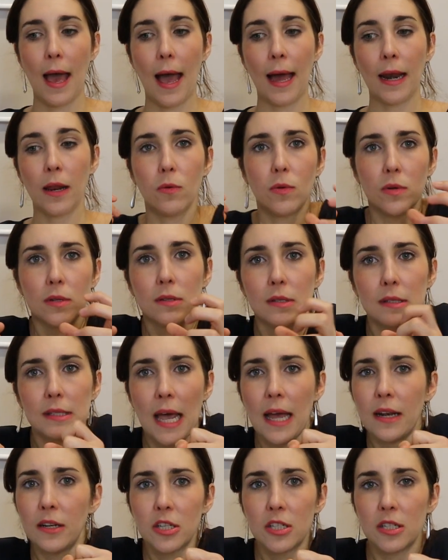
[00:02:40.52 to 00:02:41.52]
And
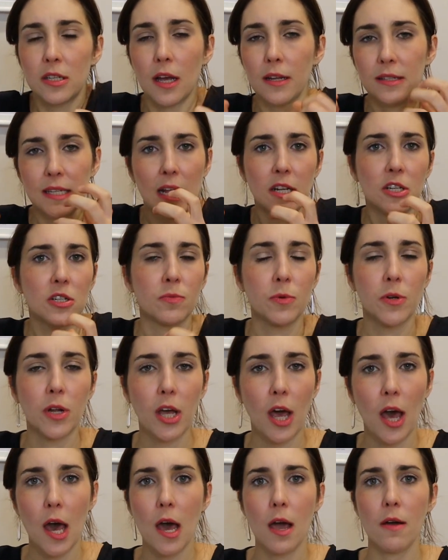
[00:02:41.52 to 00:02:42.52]
tension will
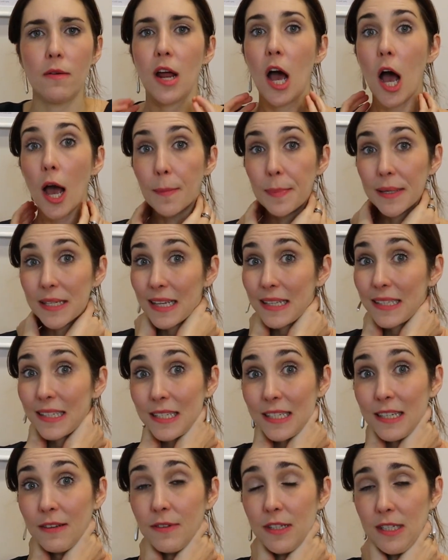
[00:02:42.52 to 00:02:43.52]
occur and
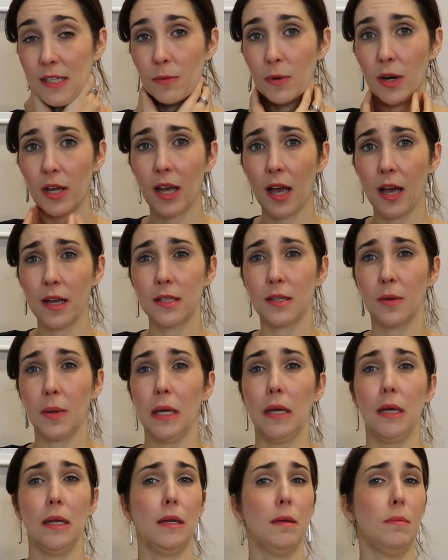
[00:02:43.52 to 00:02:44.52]
hypersensitivity will occur. So
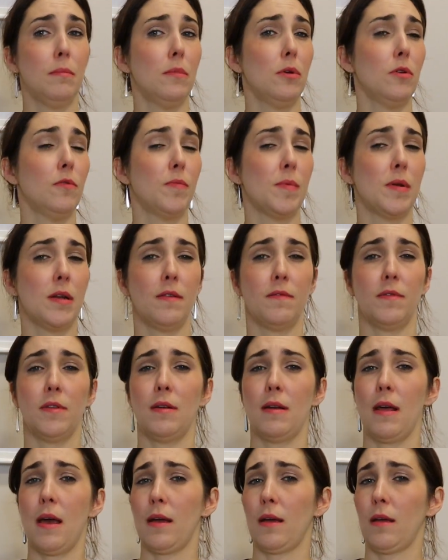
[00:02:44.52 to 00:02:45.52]
any movement of the
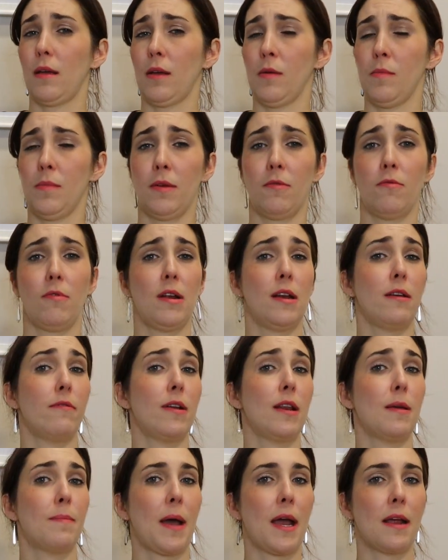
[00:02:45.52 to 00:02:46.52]
neck can be really,
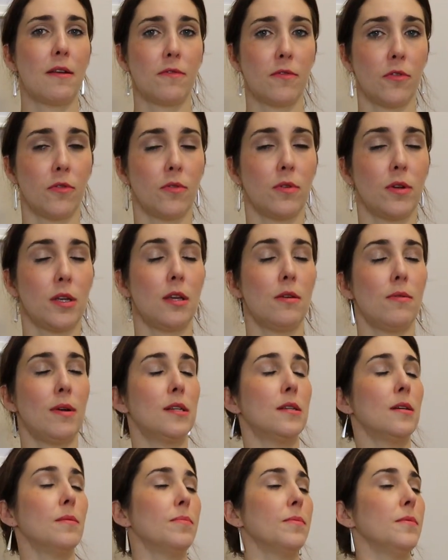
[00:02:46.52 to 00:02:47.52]
really painful. You
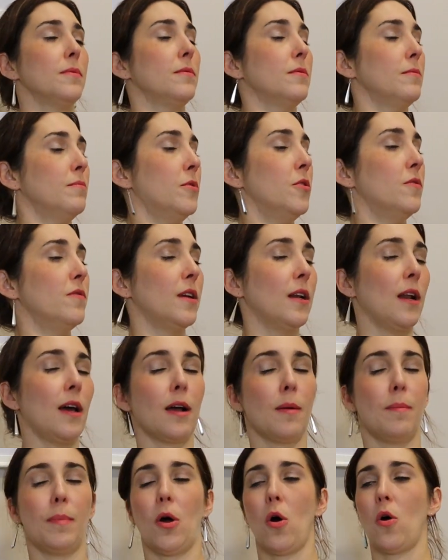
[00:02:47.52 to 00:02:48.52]
end up moving
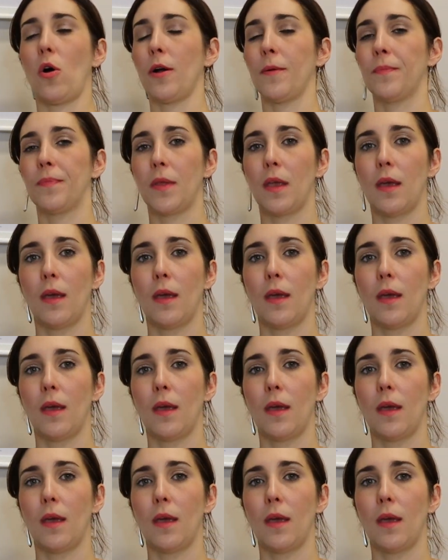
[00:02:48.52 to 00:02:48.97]
like a block.